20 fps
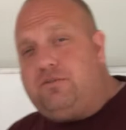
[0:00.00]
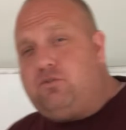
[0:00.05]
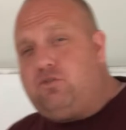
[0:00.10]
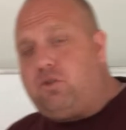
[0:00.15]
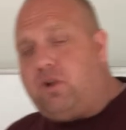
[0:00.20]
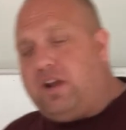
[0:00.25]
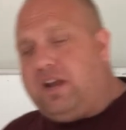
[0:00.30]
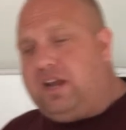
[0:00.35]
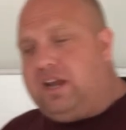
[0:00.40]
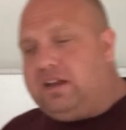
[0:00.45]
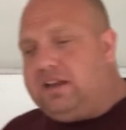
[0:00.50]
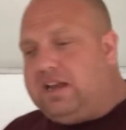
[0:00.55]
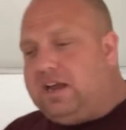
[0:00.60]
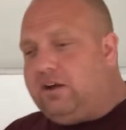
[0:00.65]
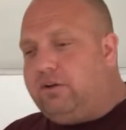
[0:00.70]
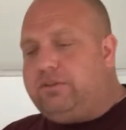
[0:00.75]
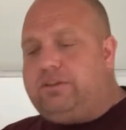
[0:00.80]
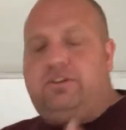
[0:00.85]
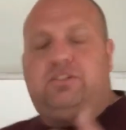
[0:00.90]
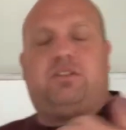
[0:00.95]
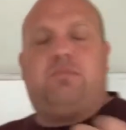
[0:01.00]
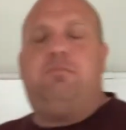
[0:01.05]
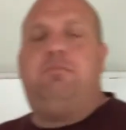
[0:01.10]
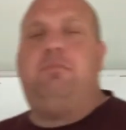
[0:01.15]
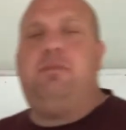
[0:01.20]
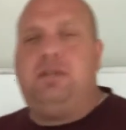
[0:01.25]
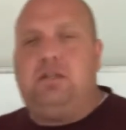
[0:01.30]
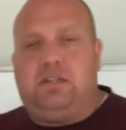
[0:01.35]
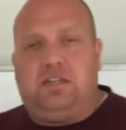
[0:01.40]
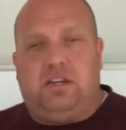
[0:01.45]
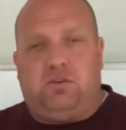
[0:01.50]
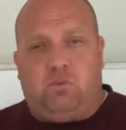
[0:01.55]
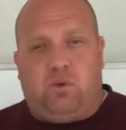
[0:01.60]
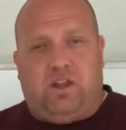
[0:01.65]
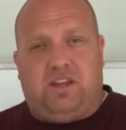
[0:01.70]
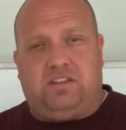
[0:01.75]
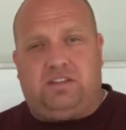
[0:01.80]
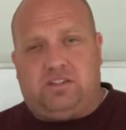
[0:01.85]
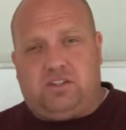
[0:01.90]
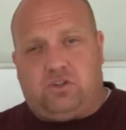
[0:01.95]
of training. Now, there's a million
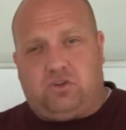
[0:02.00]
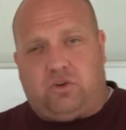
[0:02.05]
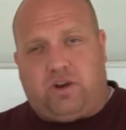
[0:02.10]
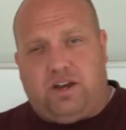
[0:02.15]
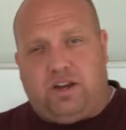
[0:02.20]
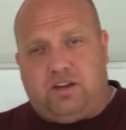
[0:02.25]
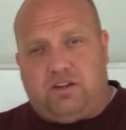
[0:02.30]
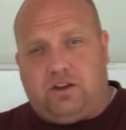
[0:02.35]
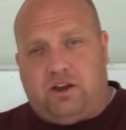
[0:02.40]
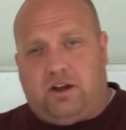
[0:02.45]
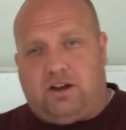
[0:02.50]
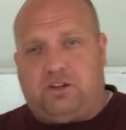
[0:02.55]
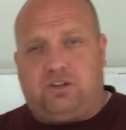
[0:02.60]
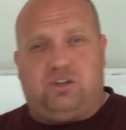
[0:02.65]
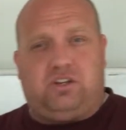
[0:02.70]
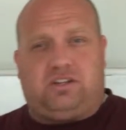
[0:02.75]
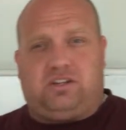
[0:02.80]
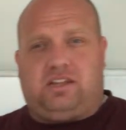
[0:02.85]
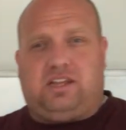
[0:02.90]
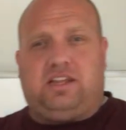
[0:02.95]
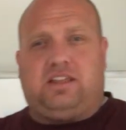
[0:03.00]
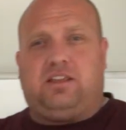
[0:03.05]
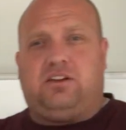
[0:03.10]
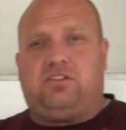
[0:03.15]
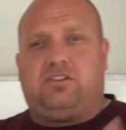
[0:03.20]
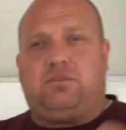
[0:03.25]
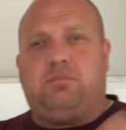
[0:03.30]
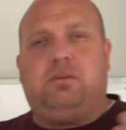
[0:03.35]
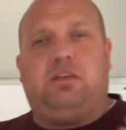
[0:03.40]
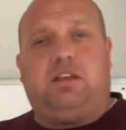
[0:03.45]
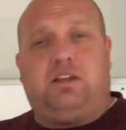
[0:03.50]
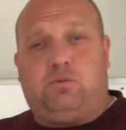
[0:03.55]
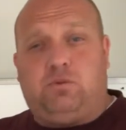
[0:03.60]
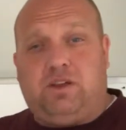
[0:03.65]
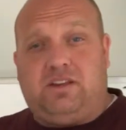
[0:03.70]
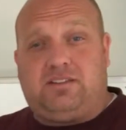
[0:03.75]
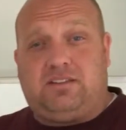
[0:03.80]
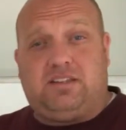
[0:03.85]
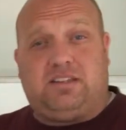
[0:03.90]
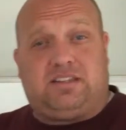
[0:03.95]
ways to train a dog, just like there's a million
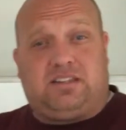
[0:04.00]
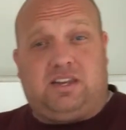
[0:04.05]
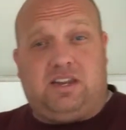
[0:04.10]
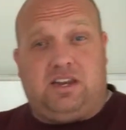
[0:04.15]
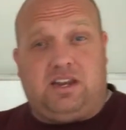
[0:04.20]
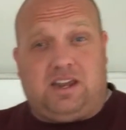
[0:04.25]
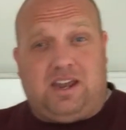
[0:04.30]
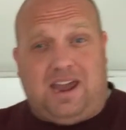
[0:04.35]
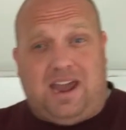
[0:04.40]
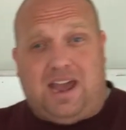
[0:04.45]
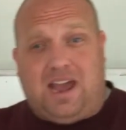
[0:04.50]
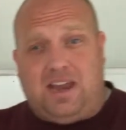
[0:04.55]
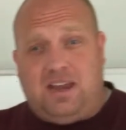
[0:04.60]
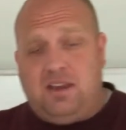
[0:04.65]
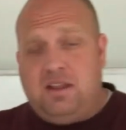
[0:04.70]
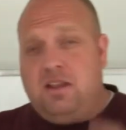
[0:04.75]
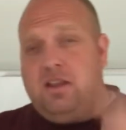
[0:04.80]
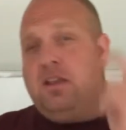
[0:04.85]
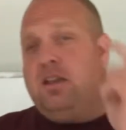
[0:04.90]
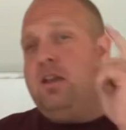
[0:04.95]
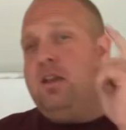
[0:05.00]
ways to skin a cat.